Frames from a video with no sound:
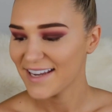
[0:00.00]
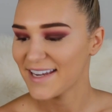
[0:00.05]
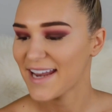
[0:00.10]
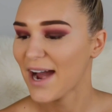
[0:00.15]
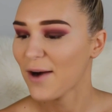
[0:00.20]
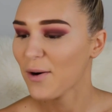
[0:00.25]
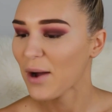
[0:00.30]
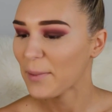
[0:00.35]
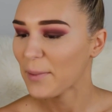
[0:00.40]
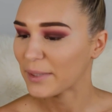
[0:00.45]

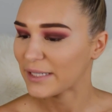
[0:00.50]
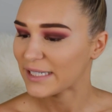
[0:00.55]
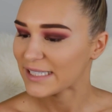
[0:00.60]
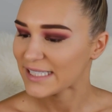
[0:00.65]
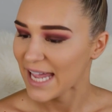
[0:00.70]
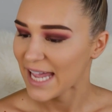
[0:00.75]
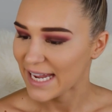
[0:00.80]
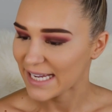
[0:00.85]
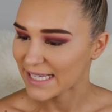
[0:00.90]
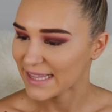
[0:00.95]
Now I'm going
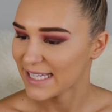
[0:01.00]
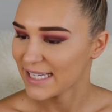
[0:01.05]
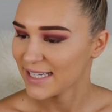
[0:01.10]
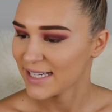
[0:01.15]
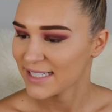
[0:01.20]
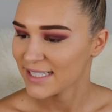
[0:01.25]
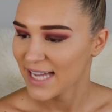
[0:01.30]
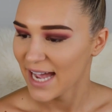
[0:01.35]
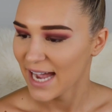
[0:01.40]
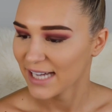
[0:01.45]
to take the
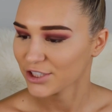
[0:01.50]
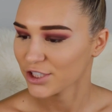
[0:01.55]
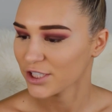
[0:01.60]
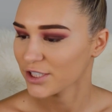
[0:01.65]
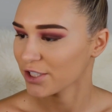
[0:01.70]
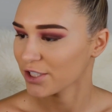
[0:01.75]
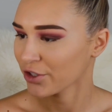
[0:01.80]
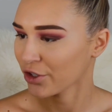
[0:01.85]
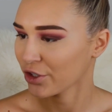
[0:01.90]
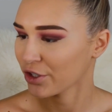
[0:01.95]

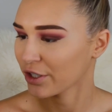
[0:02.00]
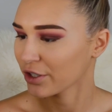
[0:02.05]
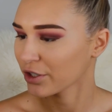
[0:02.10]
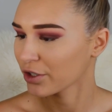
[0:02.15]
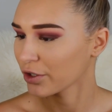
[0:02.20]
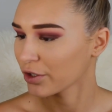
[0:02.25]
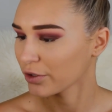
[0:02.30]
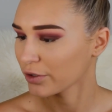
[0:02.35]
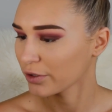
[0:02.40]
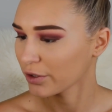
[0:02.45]
Natasha
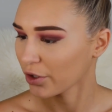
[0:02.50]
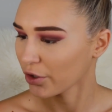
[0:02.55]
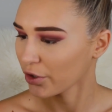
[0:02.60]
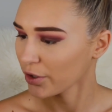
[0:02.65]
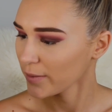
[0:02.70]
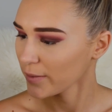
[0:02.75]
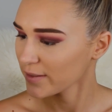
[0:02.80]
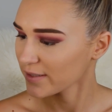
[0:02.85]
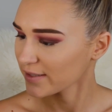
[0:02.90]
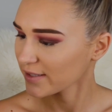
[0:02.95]
Denona
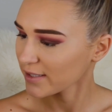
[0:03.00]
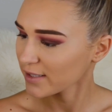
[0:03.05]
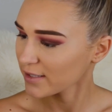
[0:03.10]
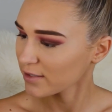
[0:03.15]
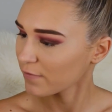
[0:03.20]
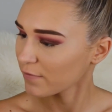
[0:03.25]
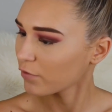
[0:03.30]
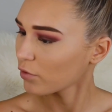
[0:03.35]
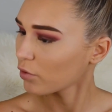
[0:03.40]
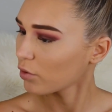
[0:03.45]
Glow. This
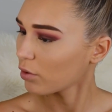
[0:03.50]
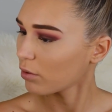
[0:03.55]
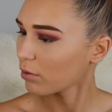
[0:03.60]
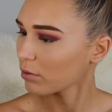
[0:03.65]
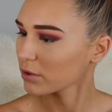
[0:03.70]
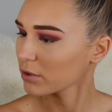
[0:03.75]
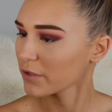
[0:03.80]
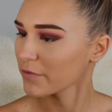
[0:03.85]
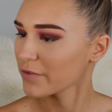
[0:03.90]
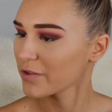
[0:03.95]
is for
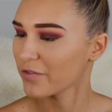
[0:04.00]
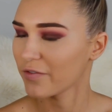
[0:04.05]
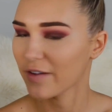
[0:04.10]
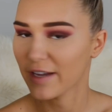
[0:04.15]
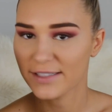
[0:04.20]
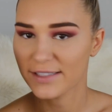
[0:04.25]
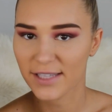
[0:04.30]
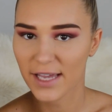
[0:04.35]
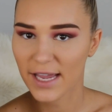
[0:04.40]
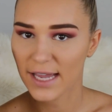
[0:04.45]
all over the
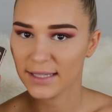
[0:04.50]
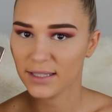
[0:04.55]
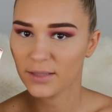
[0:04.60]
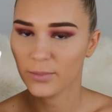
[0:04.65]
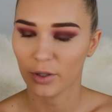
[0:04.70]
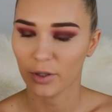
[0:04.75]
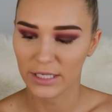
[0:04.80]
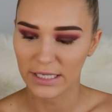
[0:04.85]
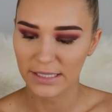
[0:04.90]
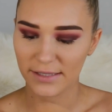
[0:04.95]
face and the
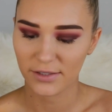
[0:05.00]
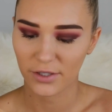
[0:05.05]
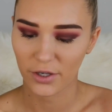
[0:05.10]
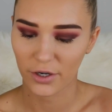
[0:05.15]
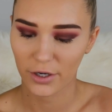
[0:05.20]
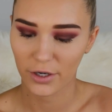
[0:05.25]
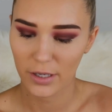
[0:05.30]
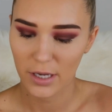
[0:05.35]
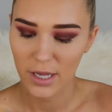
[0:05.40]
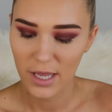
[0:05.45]
body,
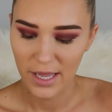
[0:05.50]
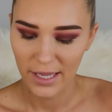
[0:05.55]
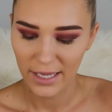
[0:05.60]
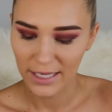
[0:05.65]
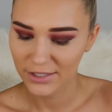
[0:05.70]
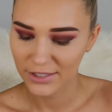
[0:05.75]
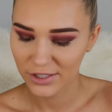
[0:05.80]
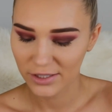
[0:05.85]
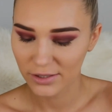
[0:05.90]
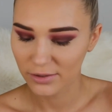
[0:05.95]
so
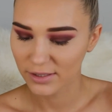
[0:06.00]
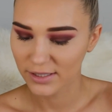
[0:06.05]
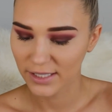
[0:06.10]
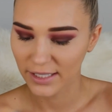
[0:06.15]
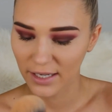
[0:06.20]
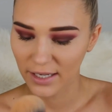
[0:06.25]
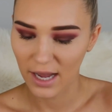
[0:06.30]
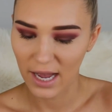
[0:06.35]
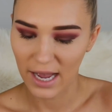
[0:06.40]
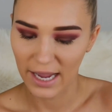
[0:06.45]
it just looks
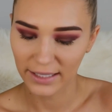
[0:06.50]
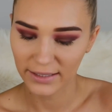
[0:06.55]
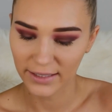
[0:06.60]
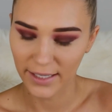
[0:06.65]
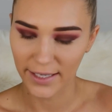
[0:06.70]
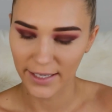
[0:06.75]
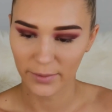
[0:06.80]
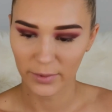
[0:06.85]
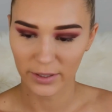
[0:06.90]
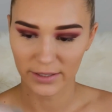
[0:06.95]
like a
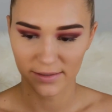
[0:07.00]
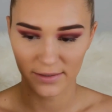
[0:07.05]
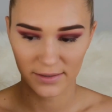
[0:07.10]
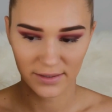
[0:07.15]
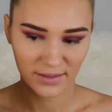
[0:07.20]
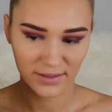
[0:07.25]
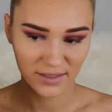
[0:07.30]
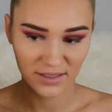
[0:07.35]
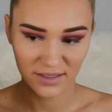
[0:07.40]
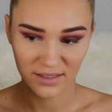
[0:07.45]
highlighter, but
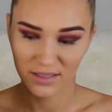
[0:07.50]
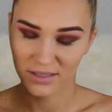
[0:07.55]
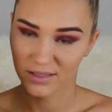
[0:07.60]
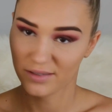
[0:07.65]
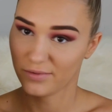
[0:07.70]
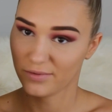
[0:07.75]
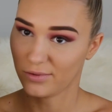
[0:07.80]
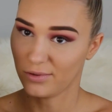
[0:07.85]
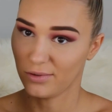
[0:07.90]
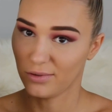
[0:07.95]
since it
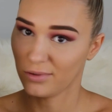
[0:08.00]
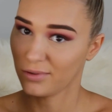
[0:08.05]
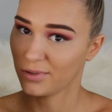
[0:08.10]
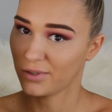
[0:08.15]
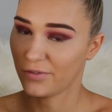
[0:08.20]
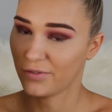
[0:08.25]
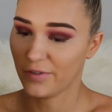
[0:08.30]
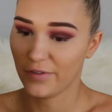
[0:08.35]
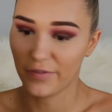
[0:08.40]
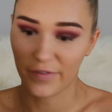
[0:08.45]
says for all
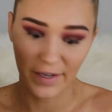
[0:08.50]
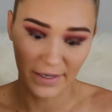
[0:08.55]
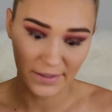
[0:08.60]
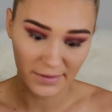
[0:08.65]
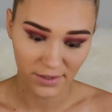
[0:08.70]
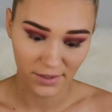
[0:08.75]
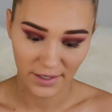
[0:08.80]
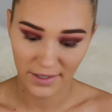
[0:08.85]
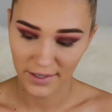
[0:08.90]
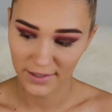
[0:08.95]
over the
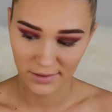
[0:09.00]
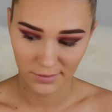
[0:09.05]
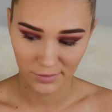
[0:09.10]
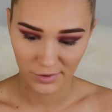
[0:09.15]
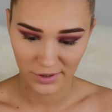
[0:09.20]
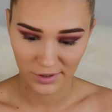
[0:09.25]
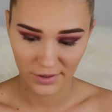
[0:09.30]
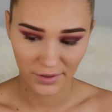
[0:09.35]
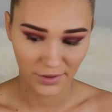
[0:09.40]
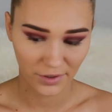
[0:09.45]
face, I guess
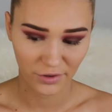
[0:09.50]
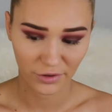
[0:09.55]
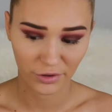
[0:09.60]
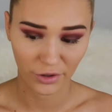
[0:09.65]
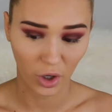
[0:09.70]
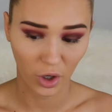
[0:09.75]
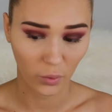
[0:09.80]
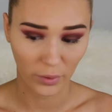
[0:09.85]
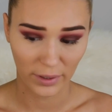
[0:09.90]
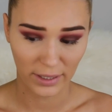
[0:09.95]
I'm just going to
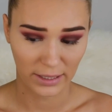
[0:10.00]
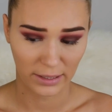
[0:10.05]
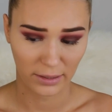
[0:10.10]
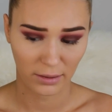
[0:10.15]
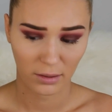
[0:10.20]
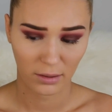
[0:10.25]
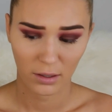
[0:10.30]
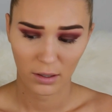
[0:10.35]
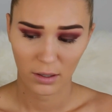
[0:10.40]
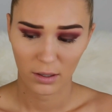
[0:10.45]
go
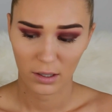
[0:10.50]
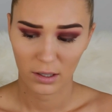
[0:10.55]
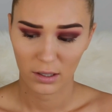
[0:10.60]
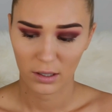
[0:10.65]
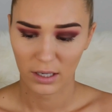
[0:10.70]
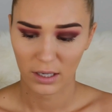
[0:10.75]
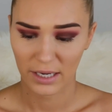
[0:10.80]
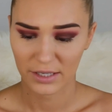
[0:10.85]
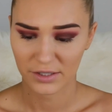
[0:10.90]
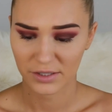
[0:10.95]
in.
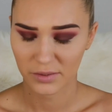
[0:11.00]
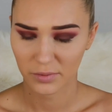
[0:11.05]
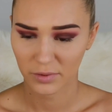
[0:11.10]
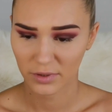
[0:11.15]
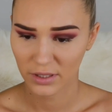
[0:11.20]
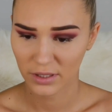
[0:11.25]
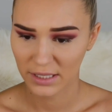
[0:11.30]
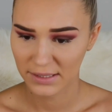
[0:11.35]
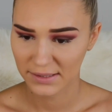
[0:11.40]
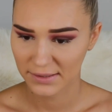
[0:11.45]
I just
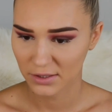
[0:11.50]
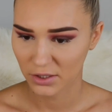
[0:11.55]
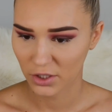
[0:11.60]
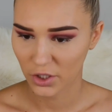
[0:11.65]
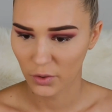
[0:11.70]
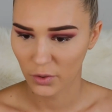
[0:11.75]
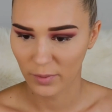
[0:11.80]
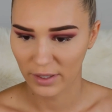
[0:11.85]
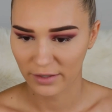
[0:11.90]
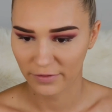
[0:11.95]
want a nice
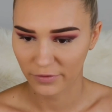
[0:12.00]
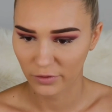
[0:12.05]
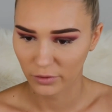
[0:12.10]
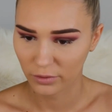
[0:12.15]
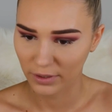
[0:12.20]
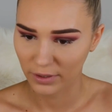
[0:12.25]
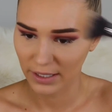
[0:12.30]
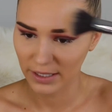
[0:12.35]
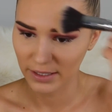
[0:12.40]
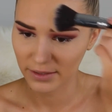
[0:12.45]
glow on my
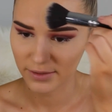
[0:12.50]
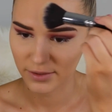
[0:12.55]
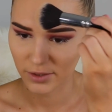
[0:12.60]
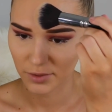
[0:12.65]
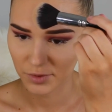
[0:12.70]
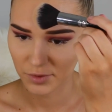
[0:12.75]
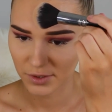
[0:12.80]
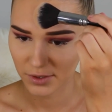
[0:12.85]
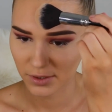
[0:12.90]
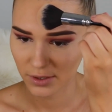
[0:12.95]
forehead,
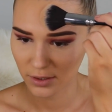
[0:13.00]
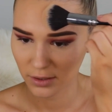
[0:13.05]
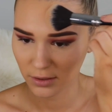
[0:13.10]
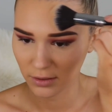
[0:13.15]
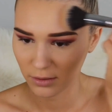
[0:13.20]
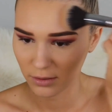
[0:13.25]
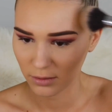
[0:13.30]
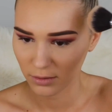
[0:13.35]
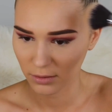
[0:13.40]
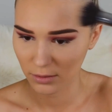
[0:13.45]
so I'm just going
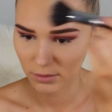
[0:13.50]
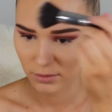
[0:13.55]
to